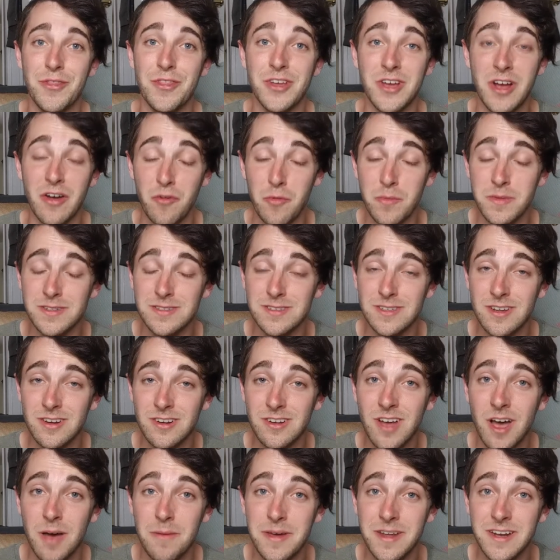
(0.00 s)
The government's
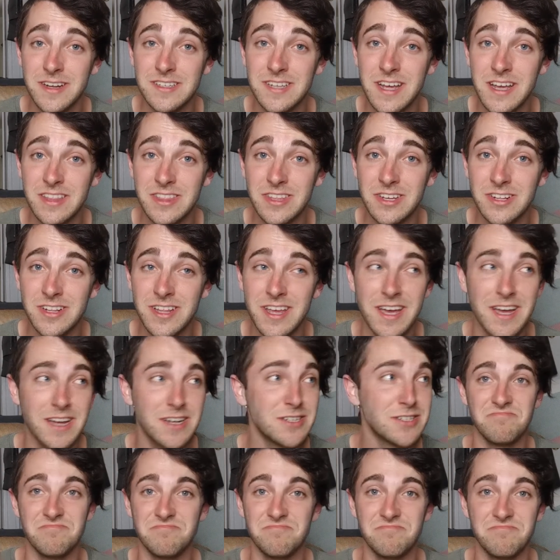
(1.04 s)
gonna come in and take their
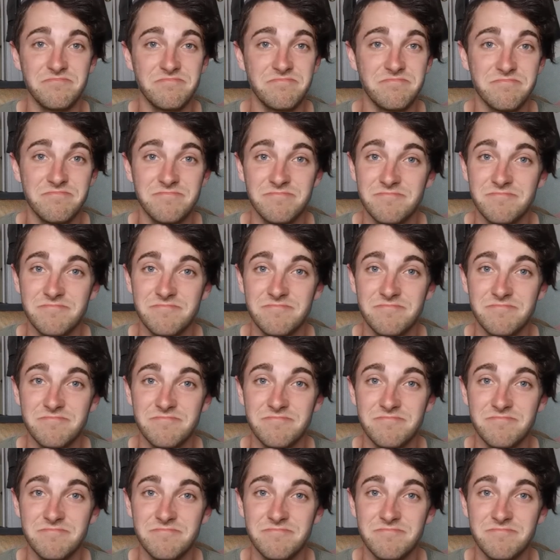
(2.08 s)
land?